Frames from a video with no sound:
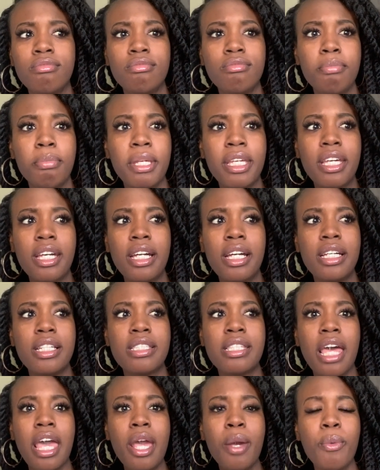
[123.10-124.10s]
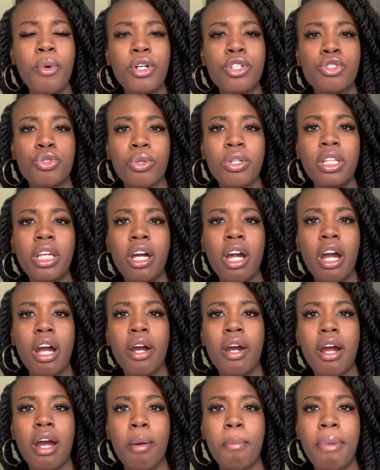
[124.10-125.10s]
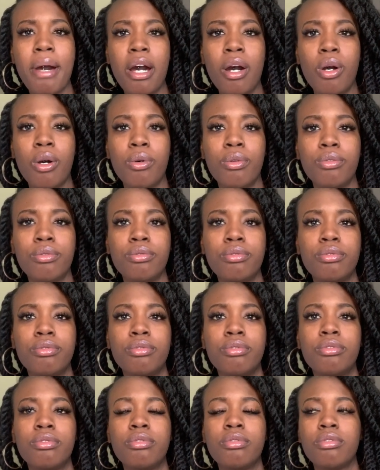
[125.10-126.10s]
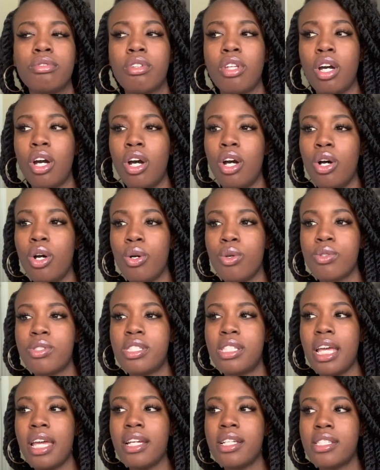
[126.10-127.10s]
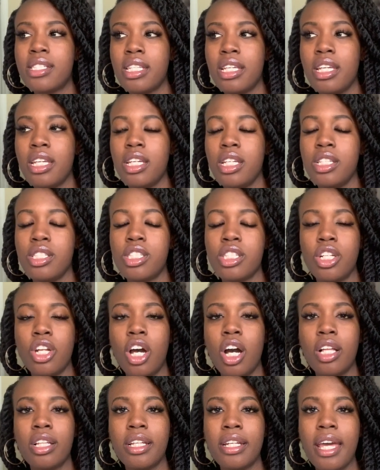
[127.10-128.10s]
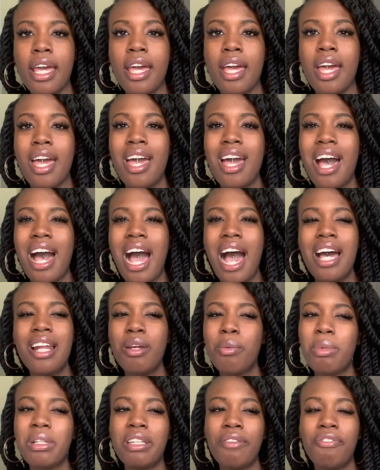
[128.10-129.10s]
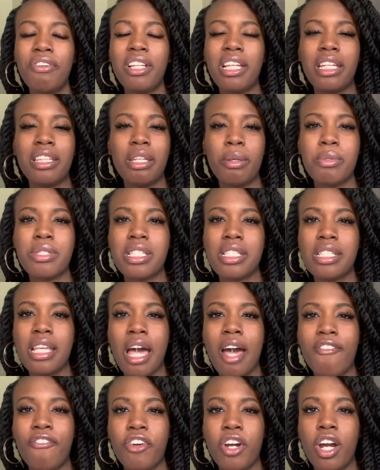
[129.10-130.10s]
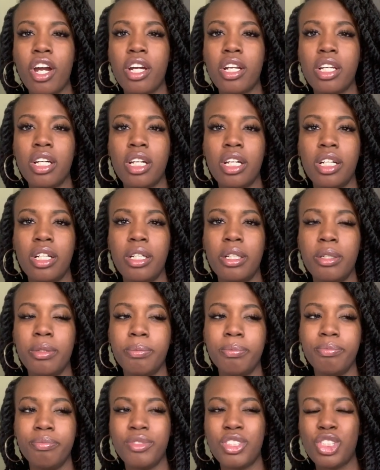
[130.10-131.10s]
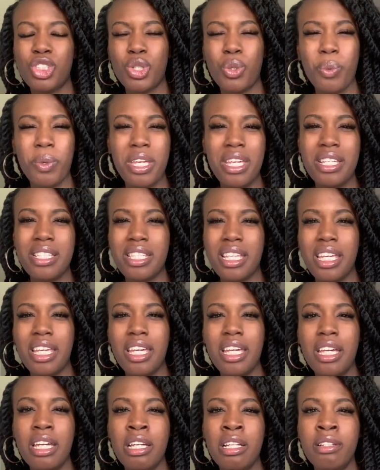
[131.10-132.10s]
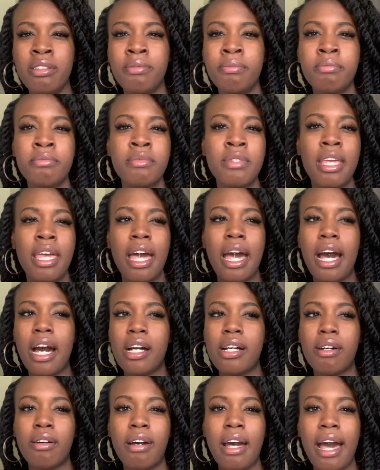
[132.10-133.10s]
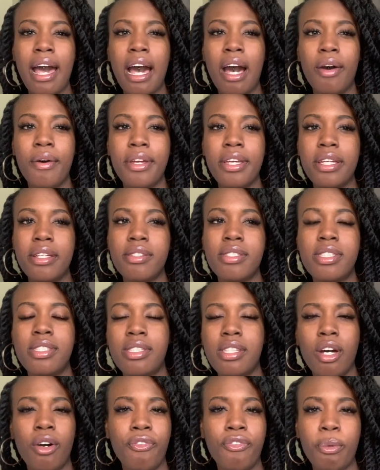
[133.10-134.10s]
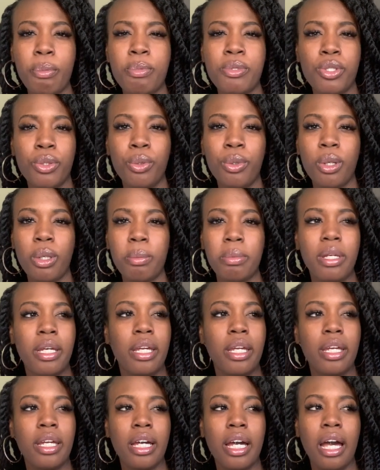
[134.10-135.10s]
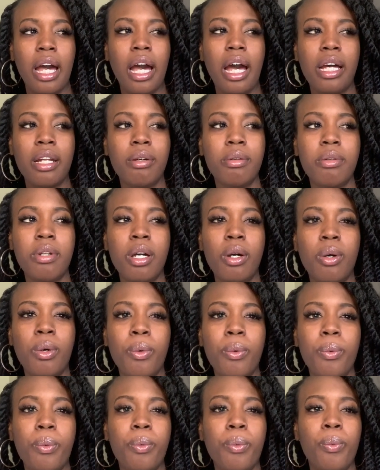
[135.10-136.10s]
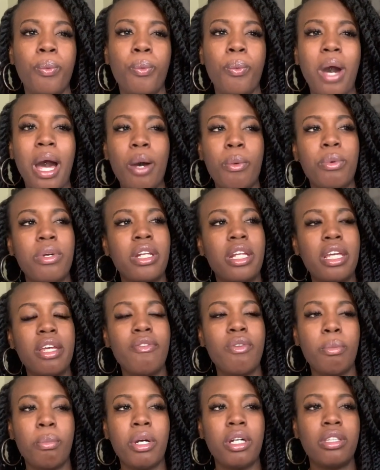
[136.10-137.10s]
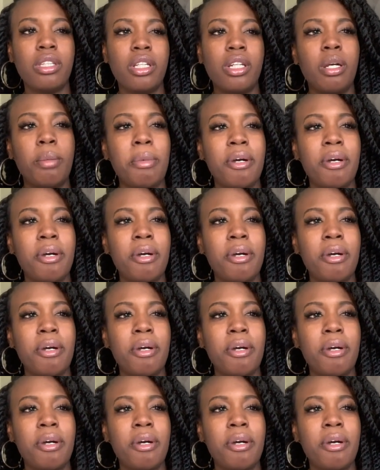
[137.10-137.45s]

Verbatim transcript: Because they were drilling her about the whole sex scenes and all of that. I didn't really feel like there was a time for her to um squeeze in how Kyle is self-absorbed. Like, I don't know why Brenda even brought that up.